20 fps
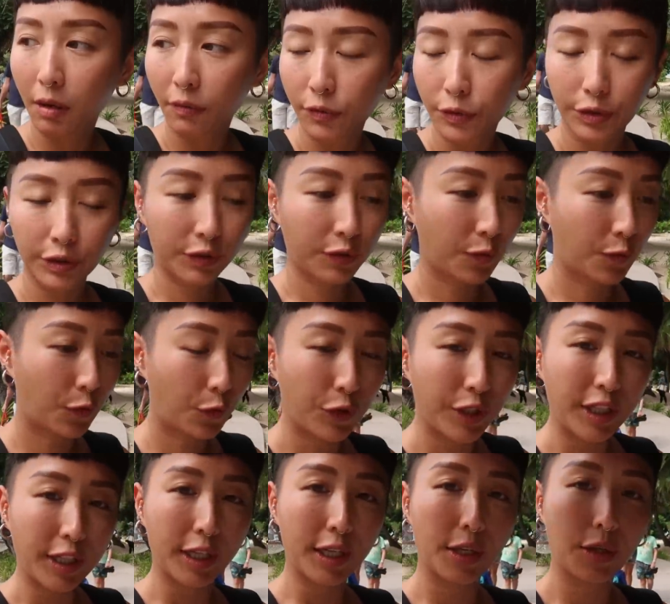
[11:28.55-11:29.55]
offers
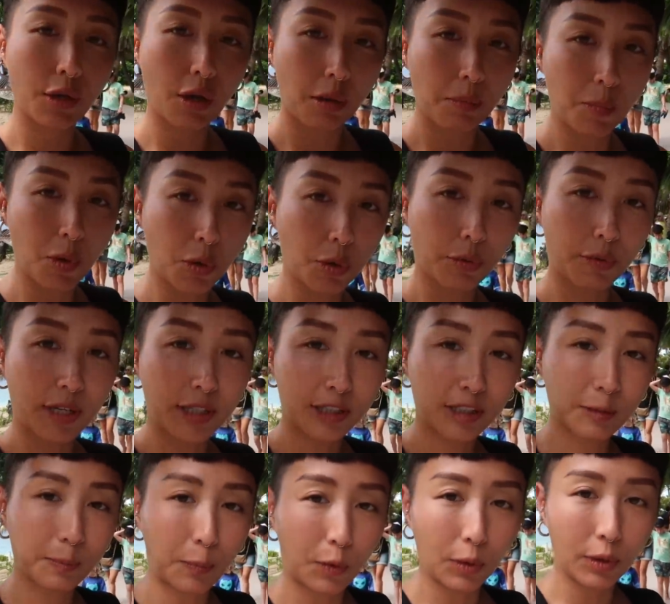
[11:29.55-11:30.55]
free
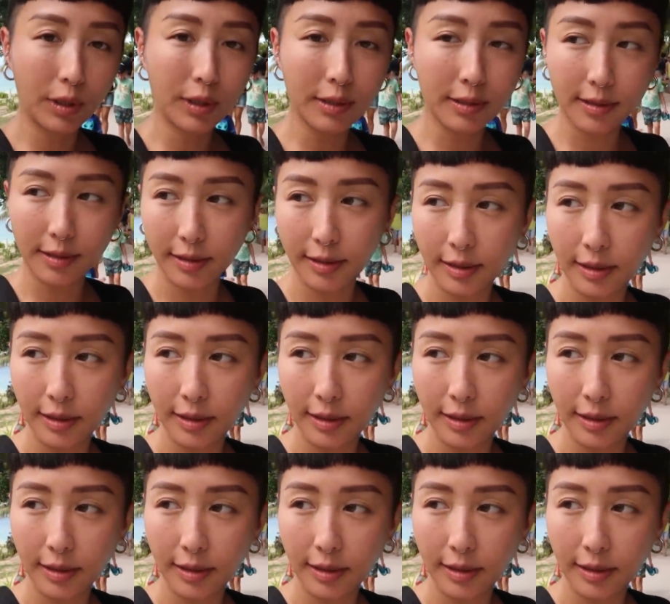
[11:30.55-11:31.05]
non-motorized sports,